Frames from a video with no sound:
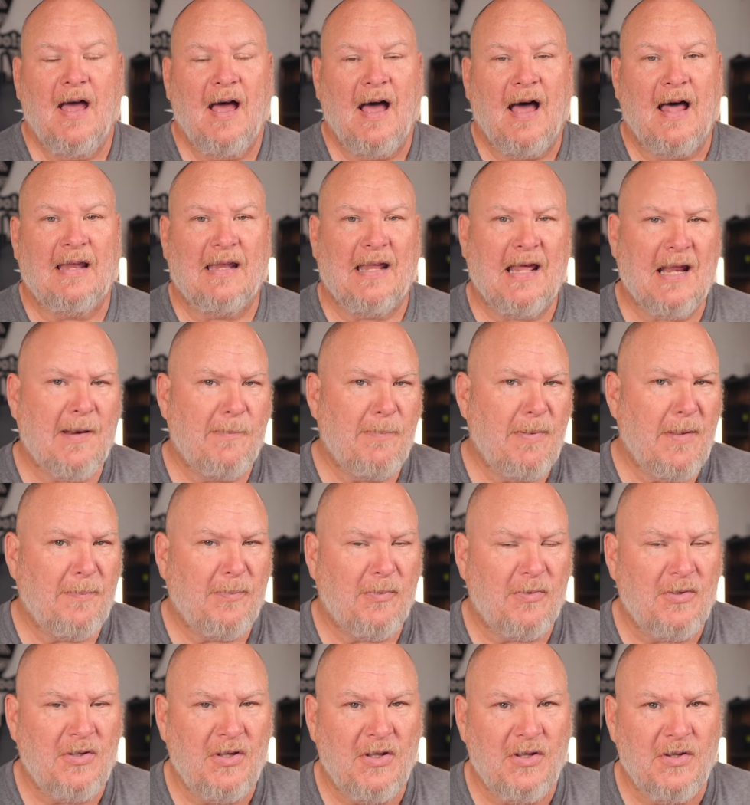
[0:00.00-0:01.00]
A lot of
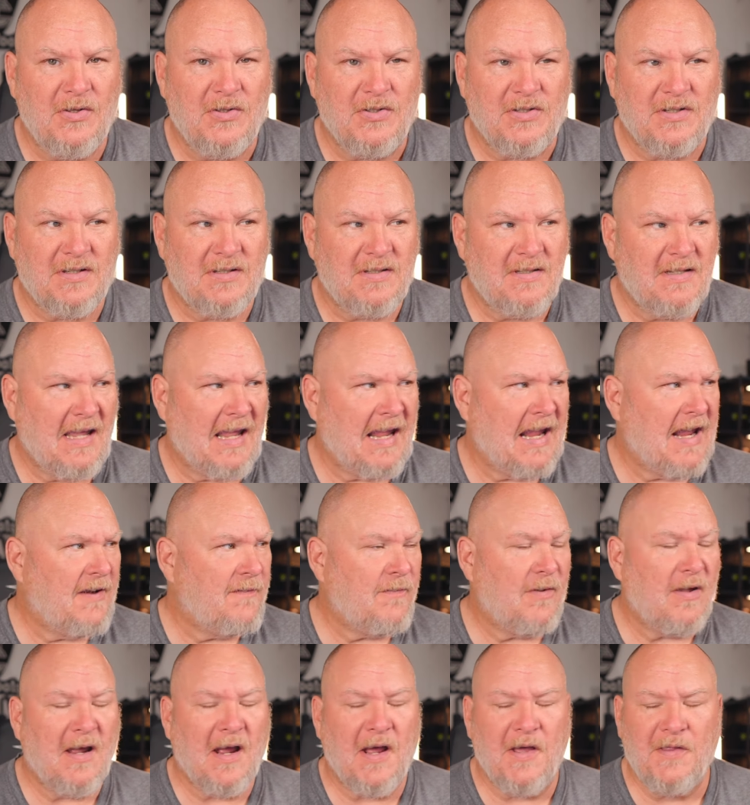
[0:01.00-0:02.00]
people use
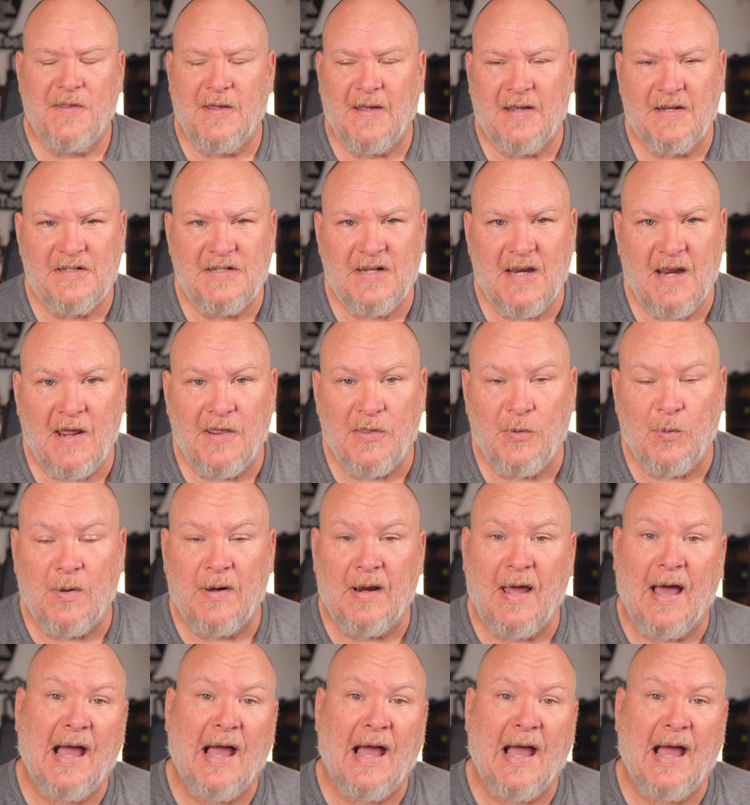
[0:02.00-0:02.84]
Canva, I think is the other one.